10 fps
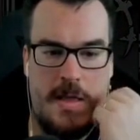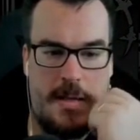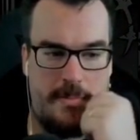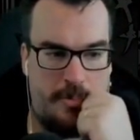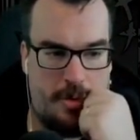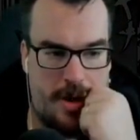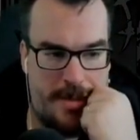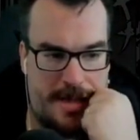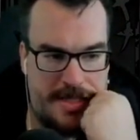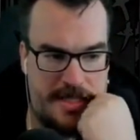I'm worried
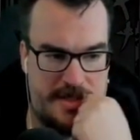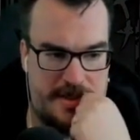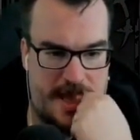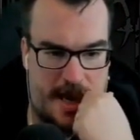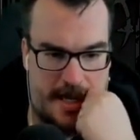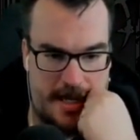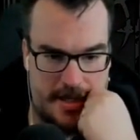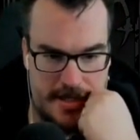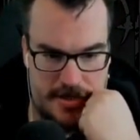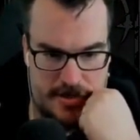about this. Gotta kill
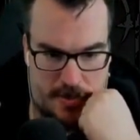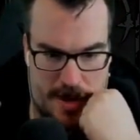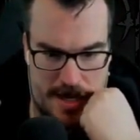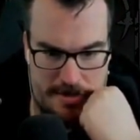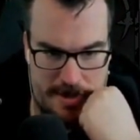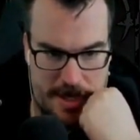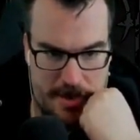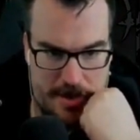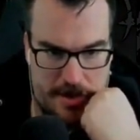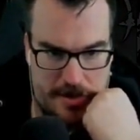this swine meat
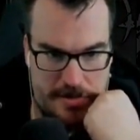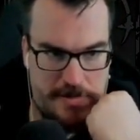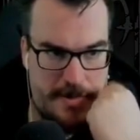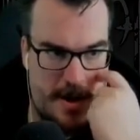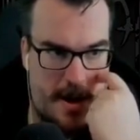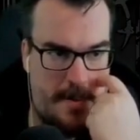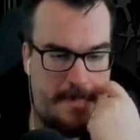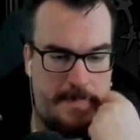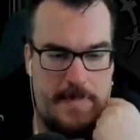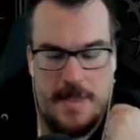hooker
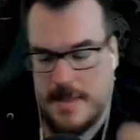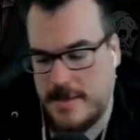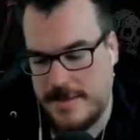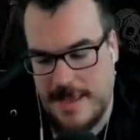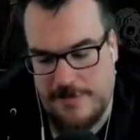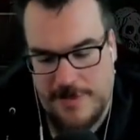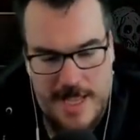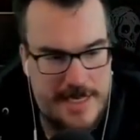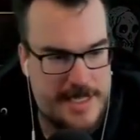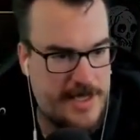as the fiend Definitely
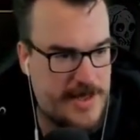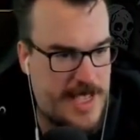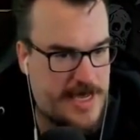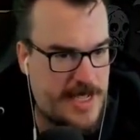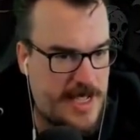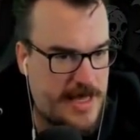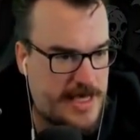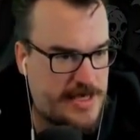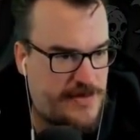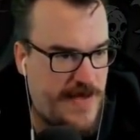falls, had to kill that guy
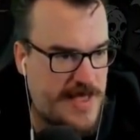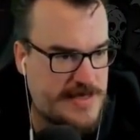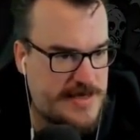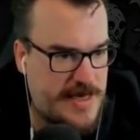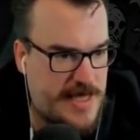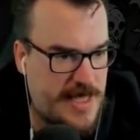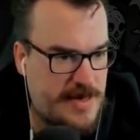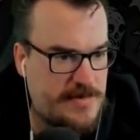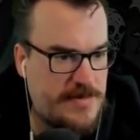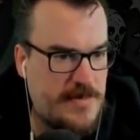like as fast as I can.
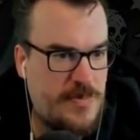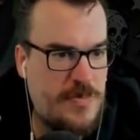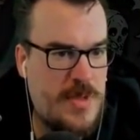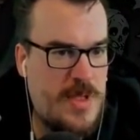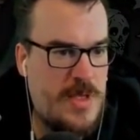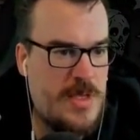Blossoms.